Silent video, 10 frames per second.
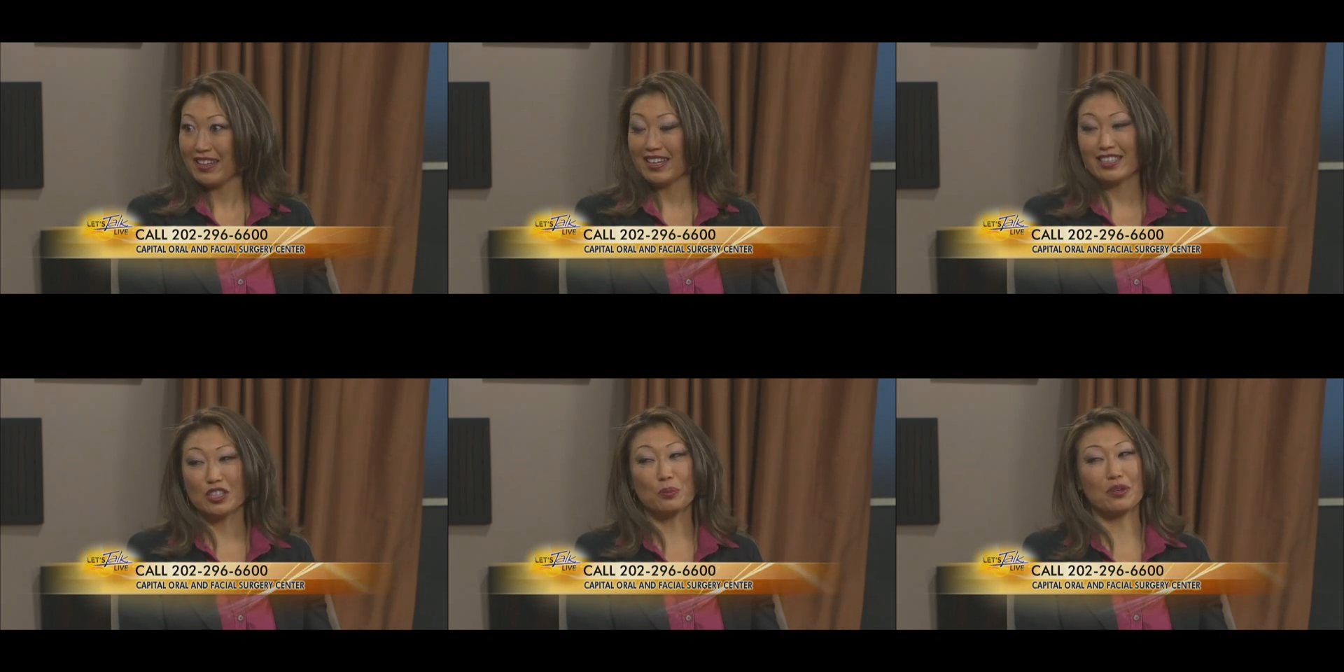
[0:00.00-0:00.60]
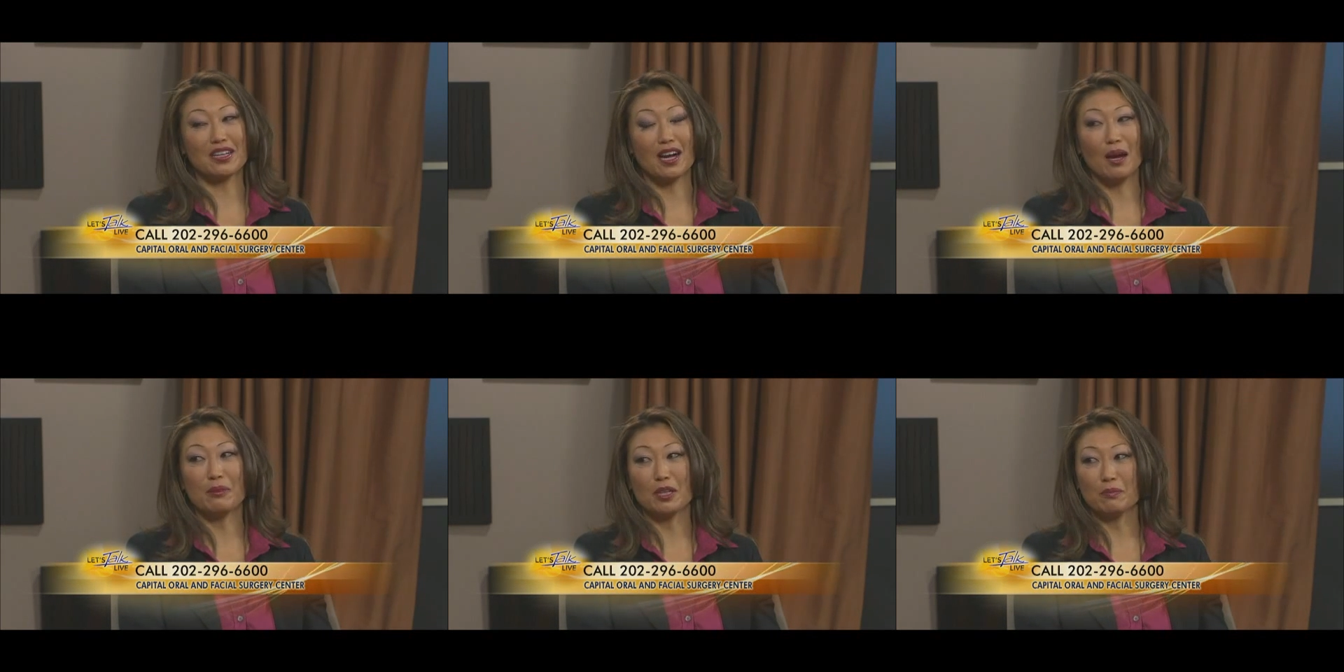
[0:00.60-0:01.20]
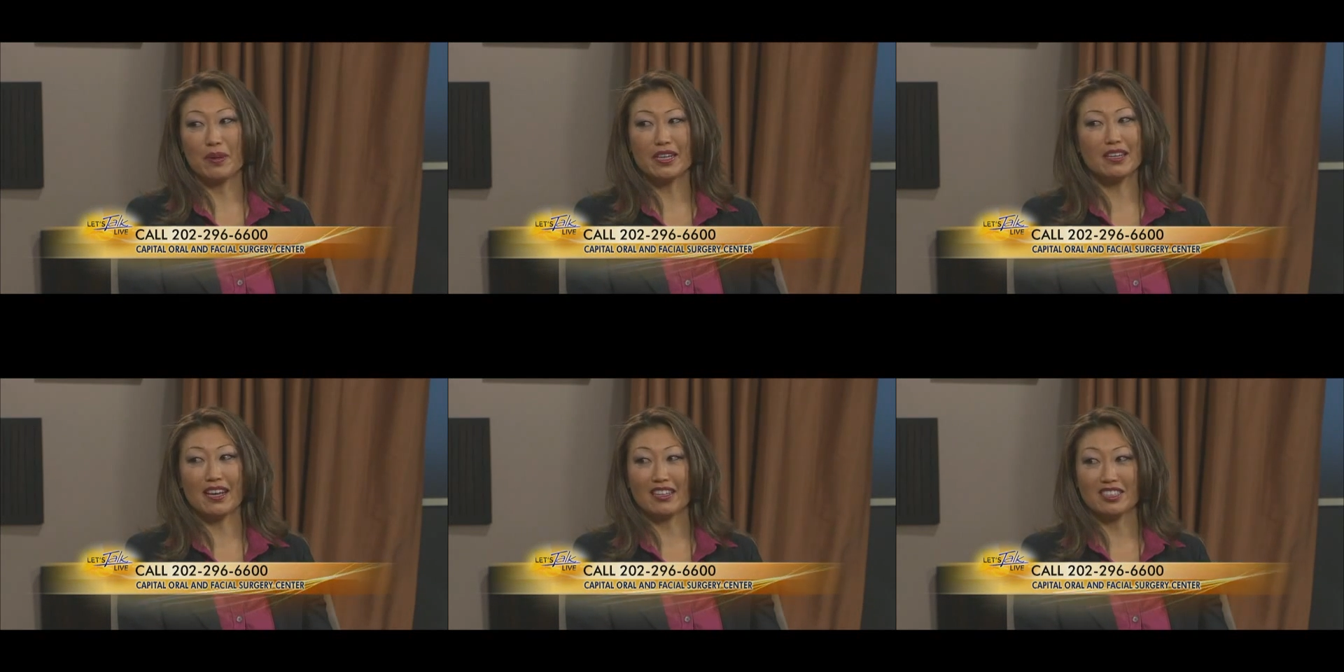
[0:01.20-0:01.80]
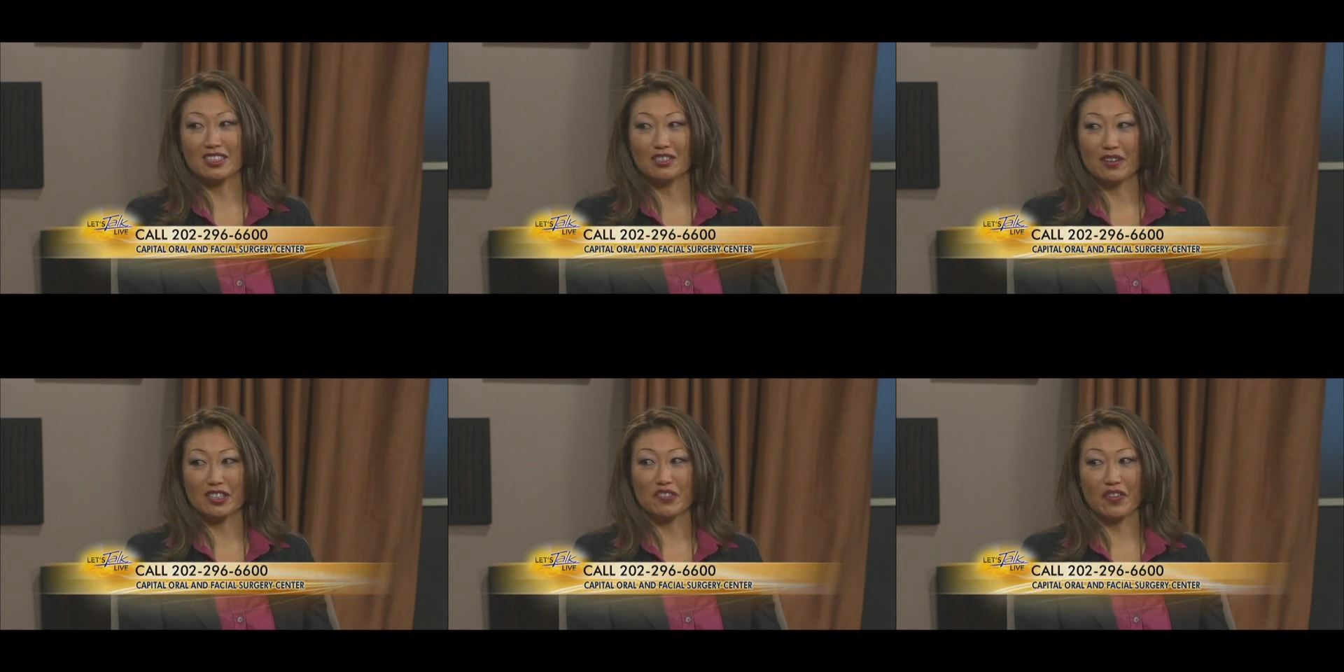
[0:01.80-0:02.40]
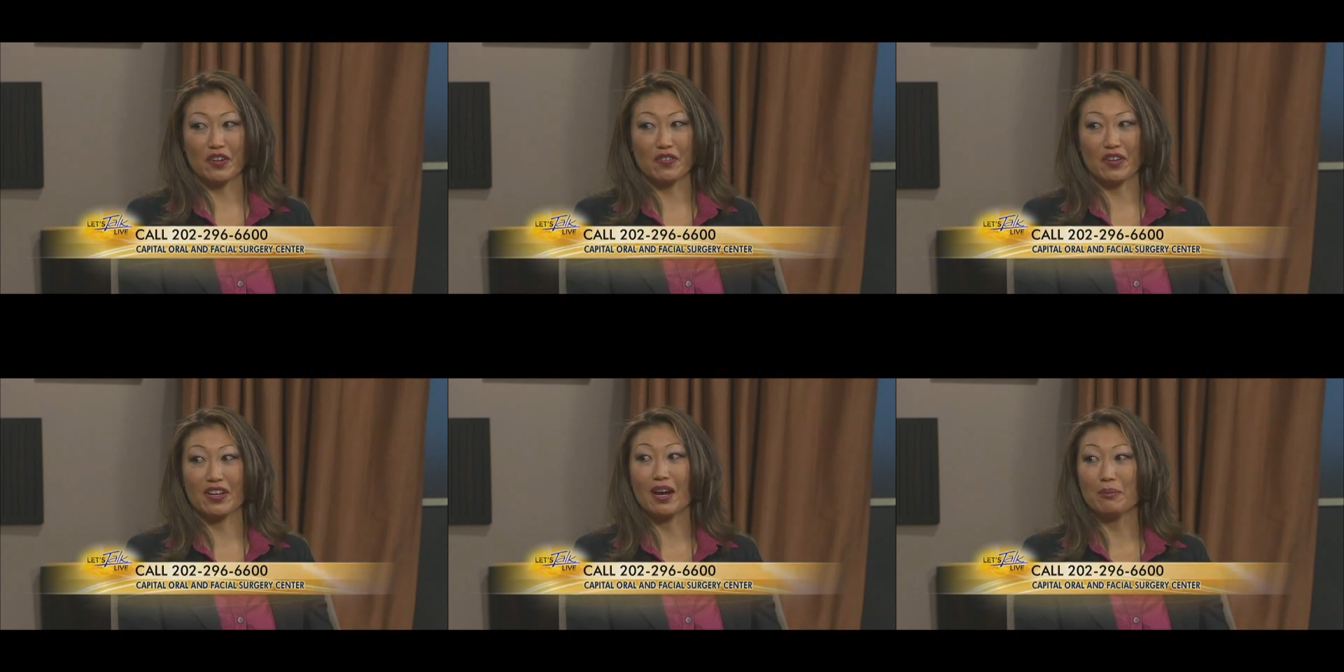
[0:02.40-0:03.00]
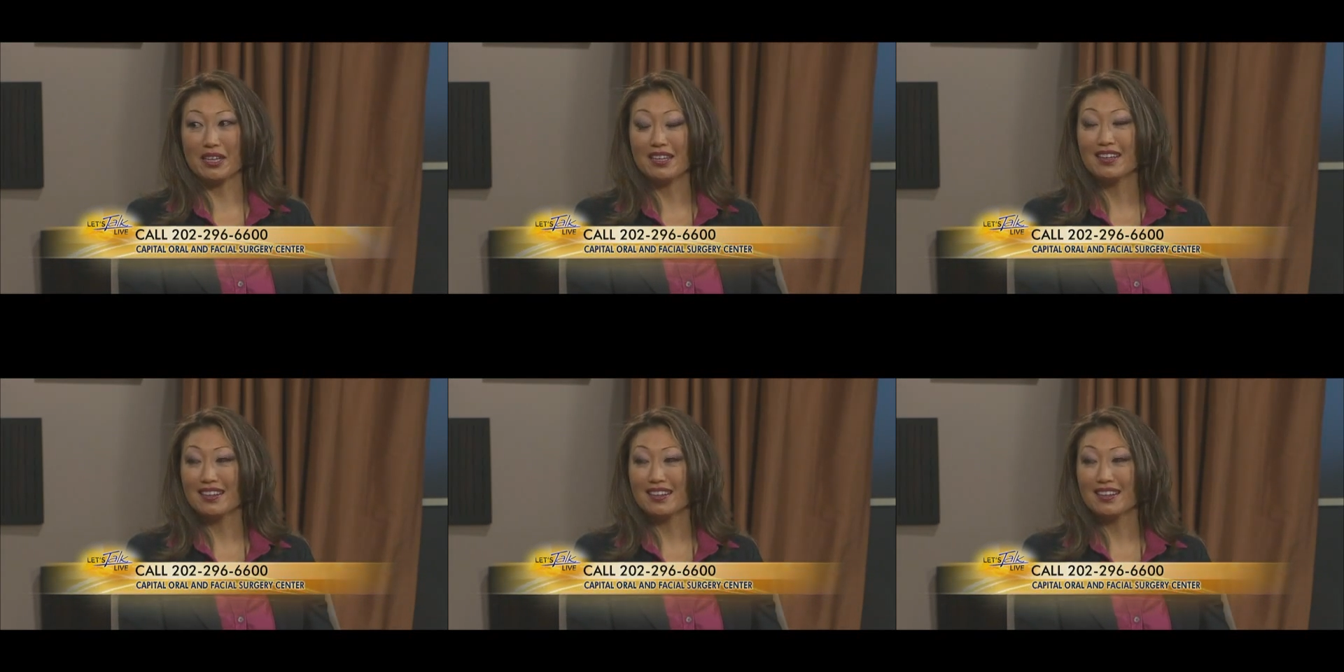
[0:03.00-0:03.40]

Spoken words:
And that's actually pretty common. The biking accidents are actually very, very common.